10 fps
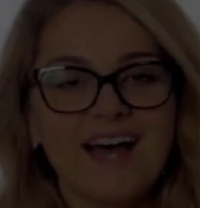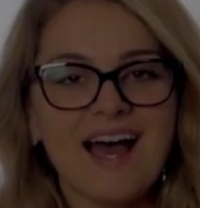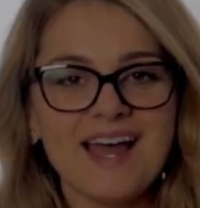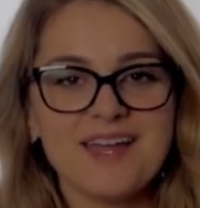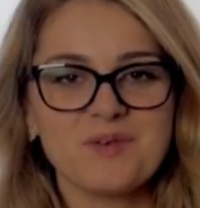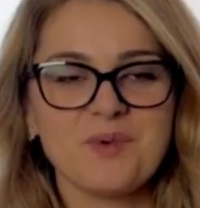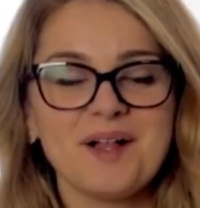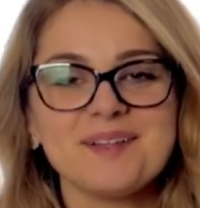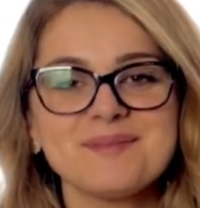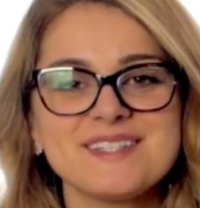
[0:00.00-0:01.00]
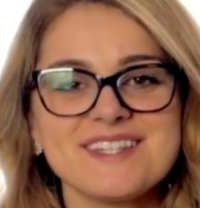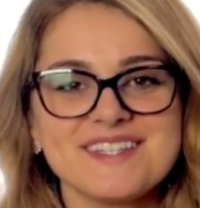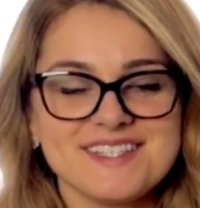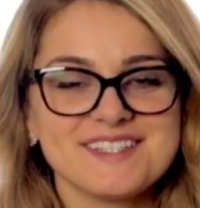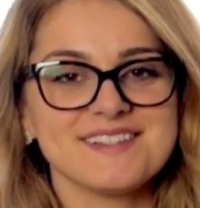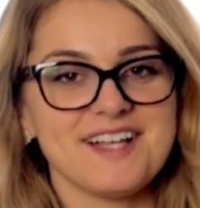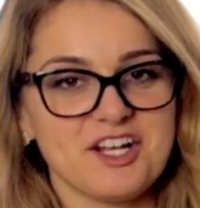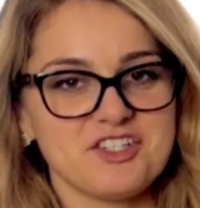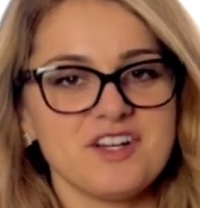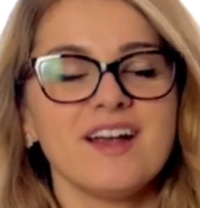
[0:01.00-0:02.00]
Hi, and welcome to this
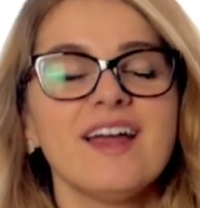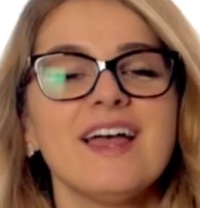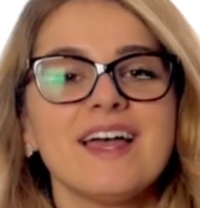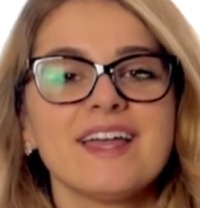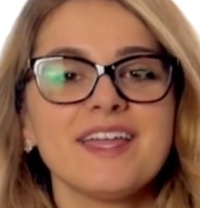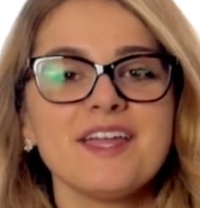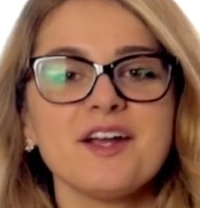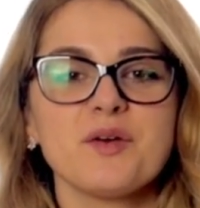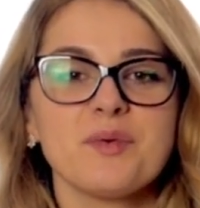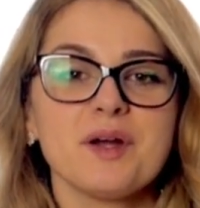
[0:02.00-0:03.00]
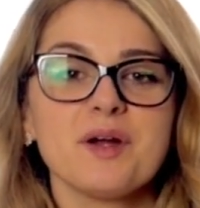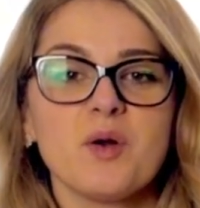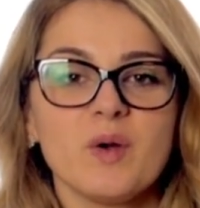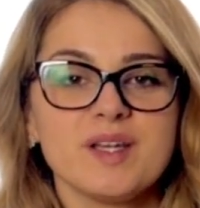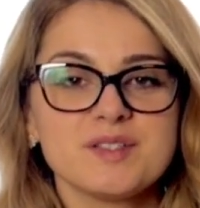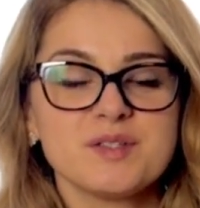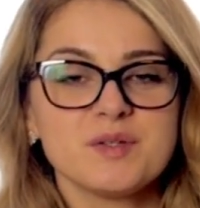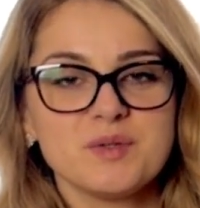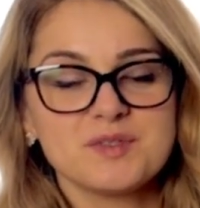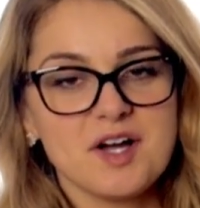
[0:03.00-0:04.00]
lecture. Here we are going
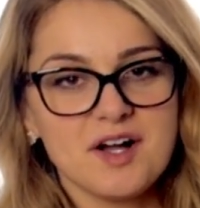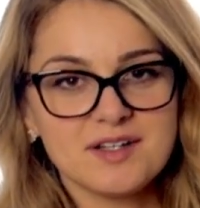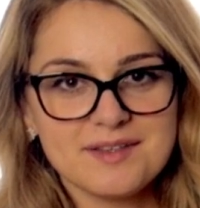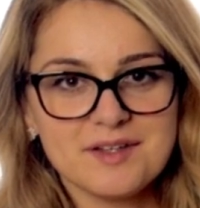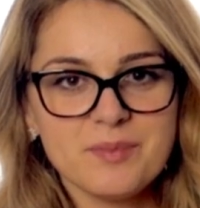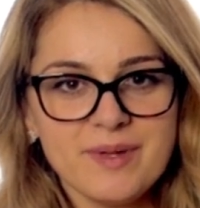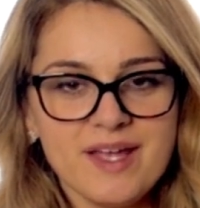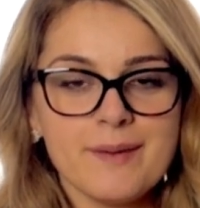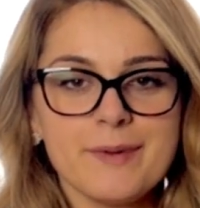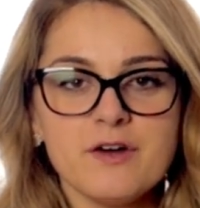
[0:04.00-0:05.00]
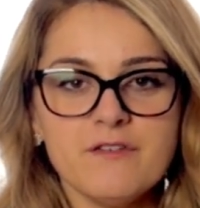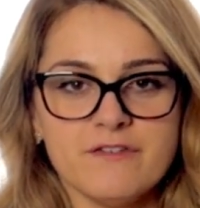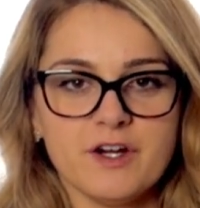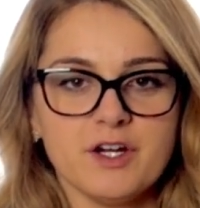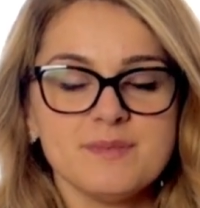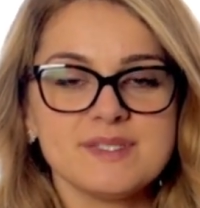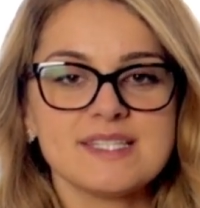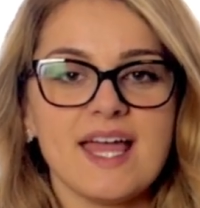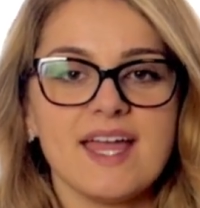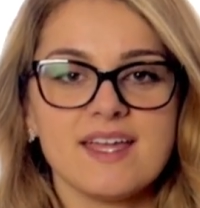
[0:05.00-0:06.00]
to talk a little bit about
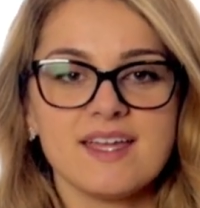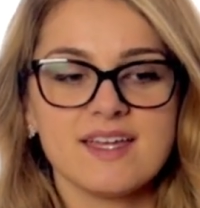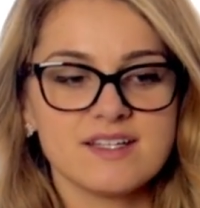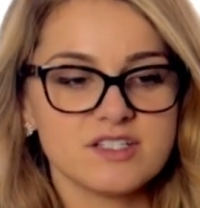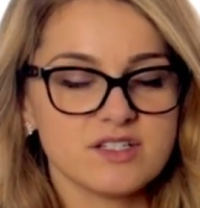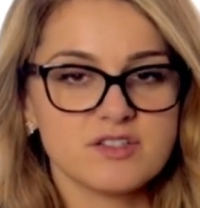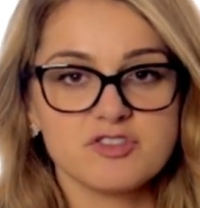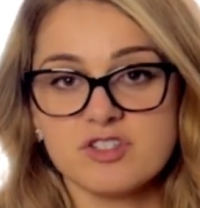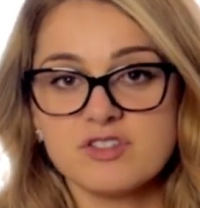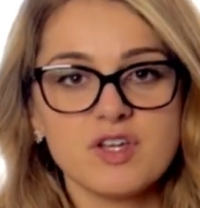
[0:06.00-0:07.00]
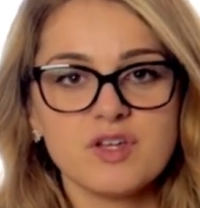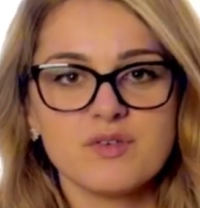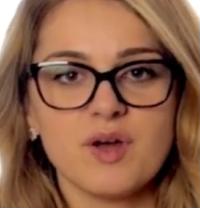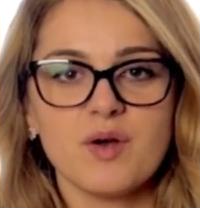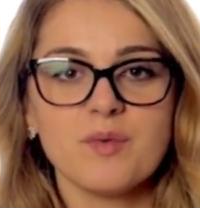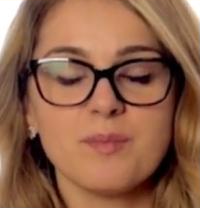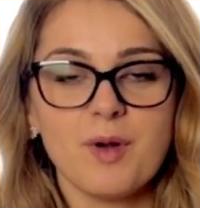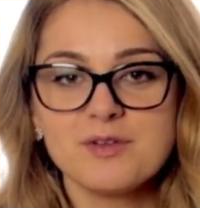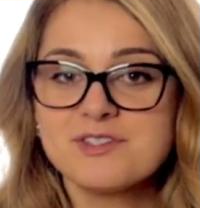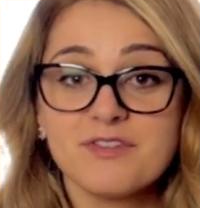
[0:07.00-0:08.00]
verbs, and just so you know,
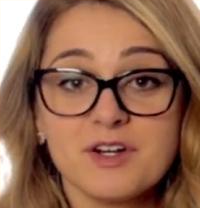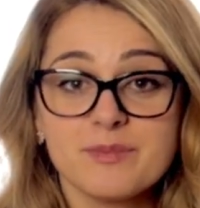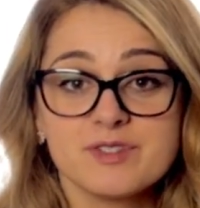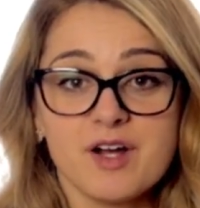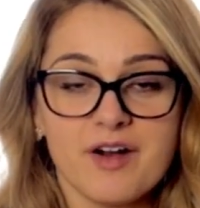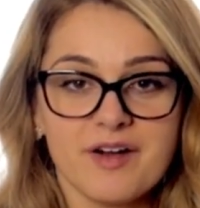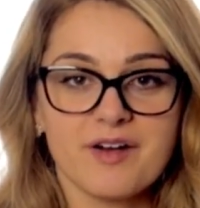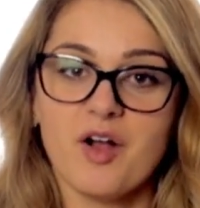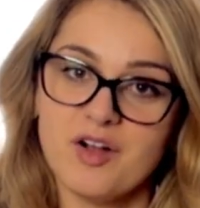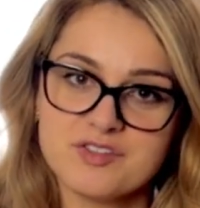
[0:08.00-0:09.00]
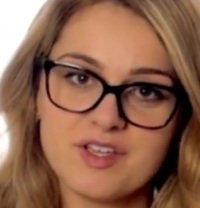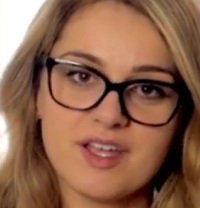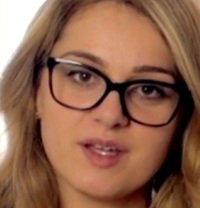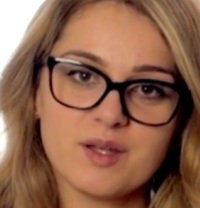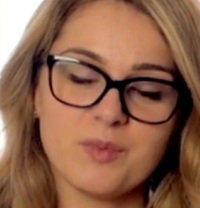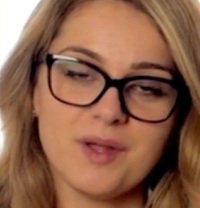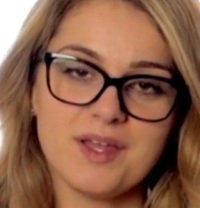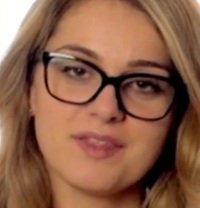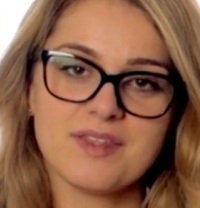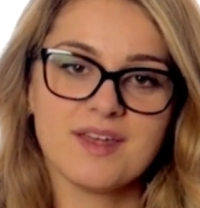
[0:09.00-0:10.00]
most verbs are conjugated
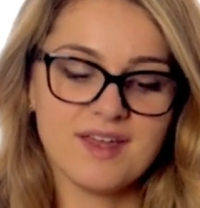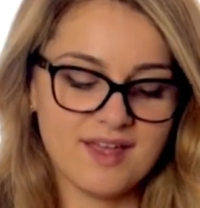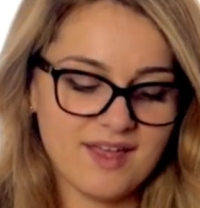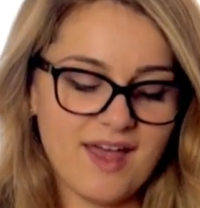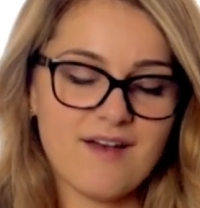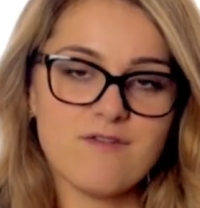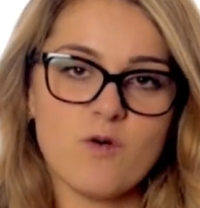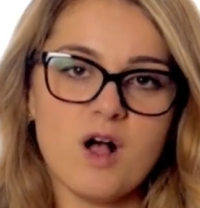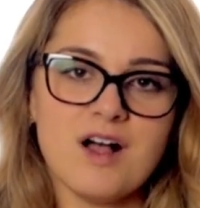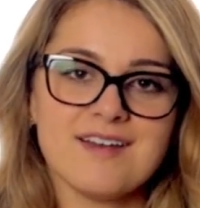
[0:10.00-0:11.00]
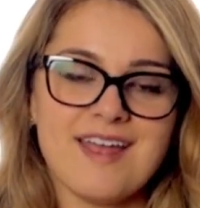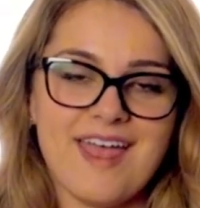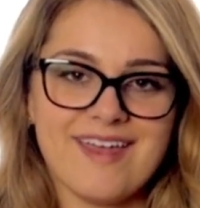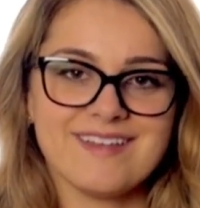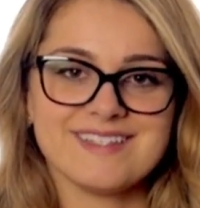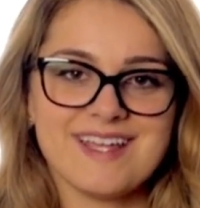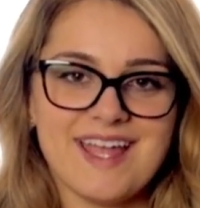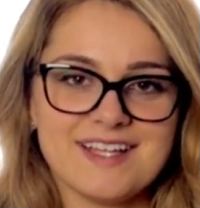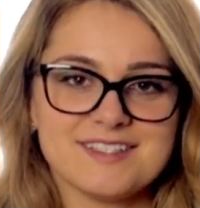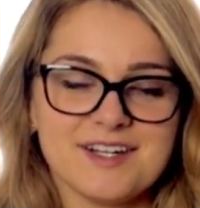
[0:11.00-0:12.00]
with avoir and
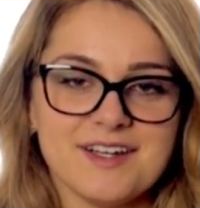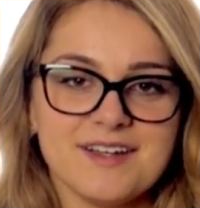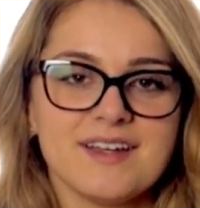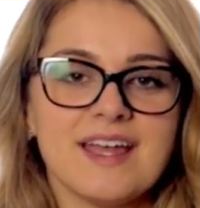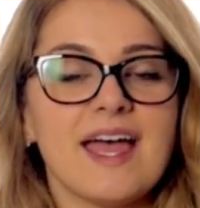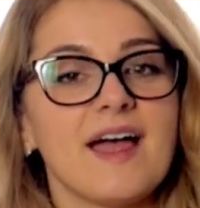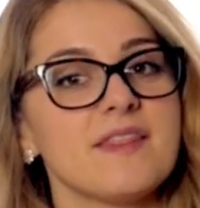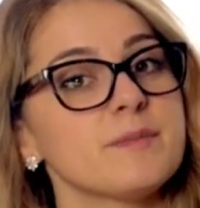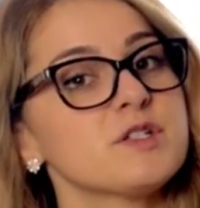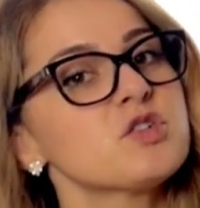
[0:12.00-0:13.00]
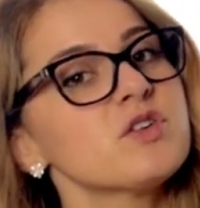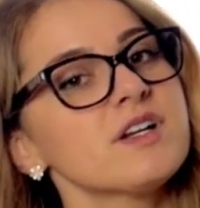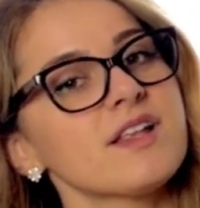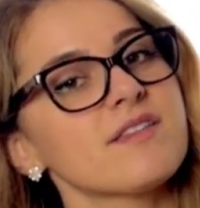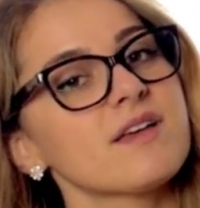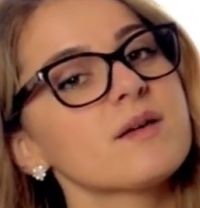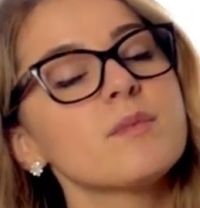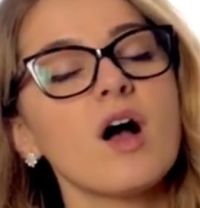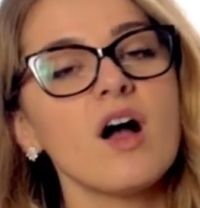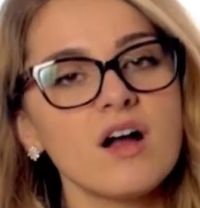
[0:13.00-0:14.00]
être, and the majority of
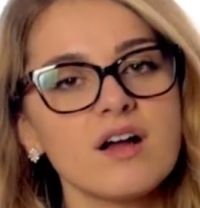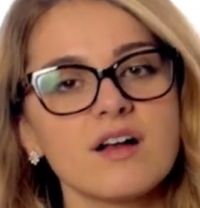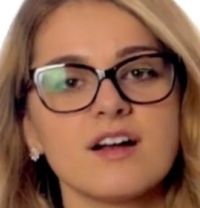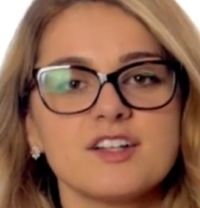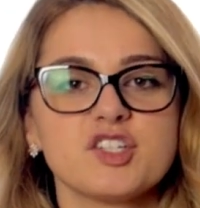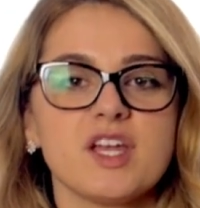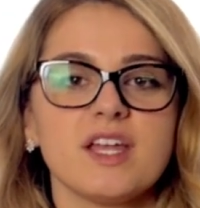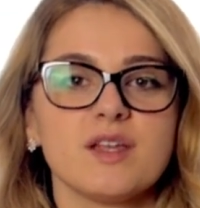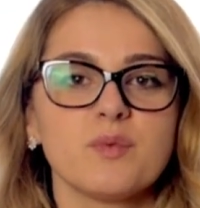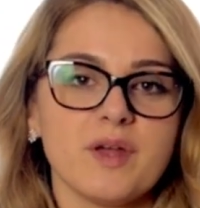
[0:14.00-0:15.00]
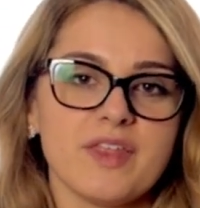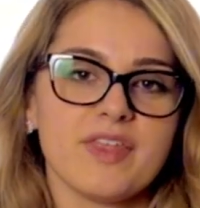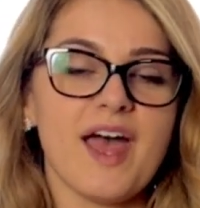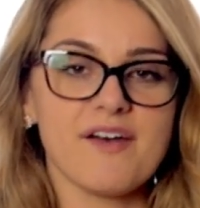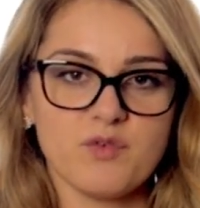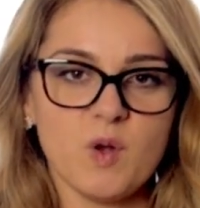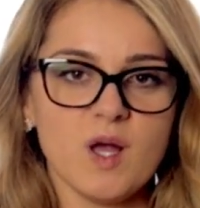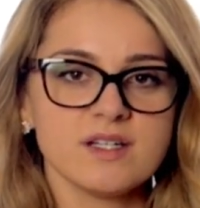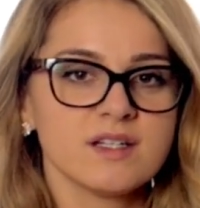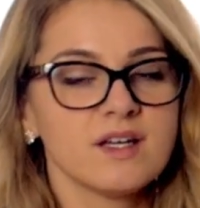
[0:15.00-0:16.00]
them are conjugated with
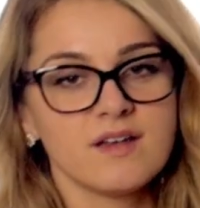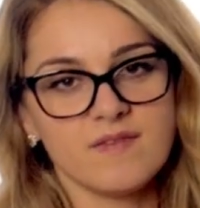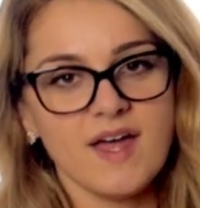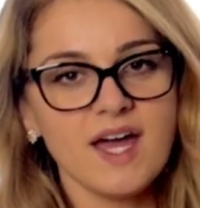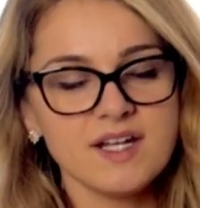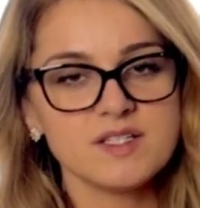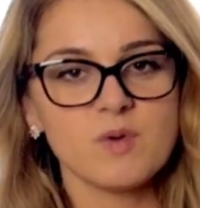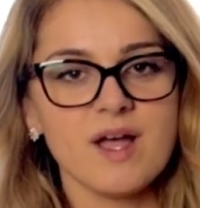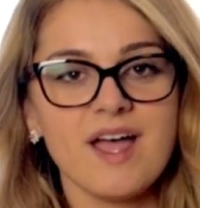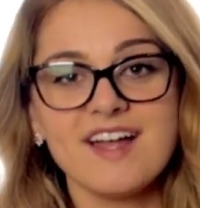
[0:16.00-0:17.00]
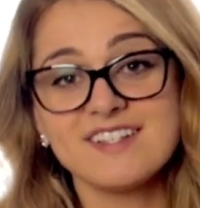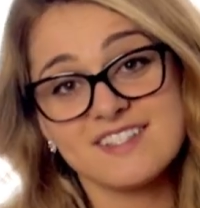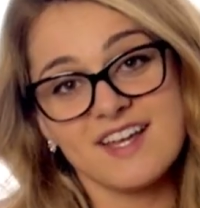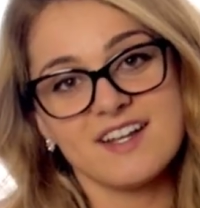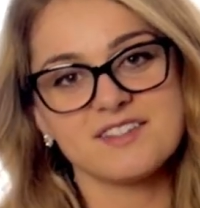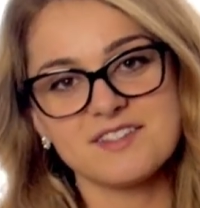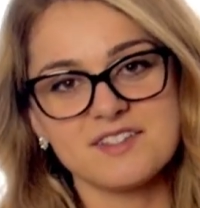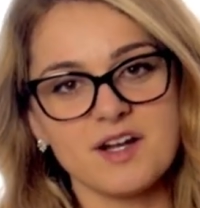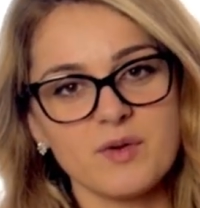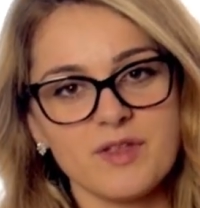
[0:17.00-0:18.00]
avoir. That is why I decided to
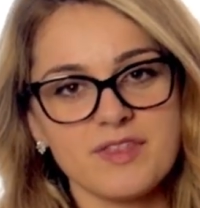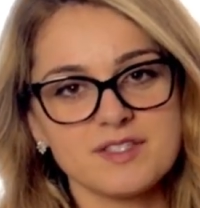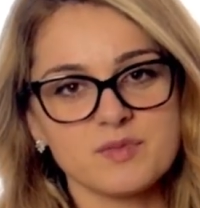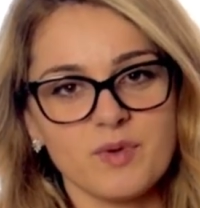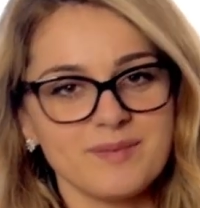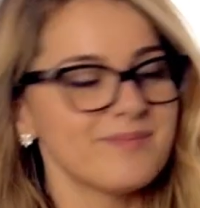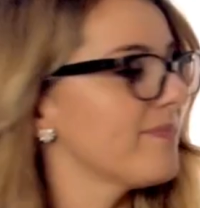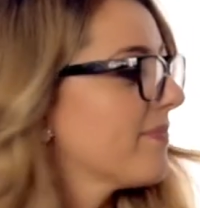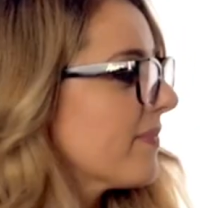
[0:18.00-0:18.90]
start with this one.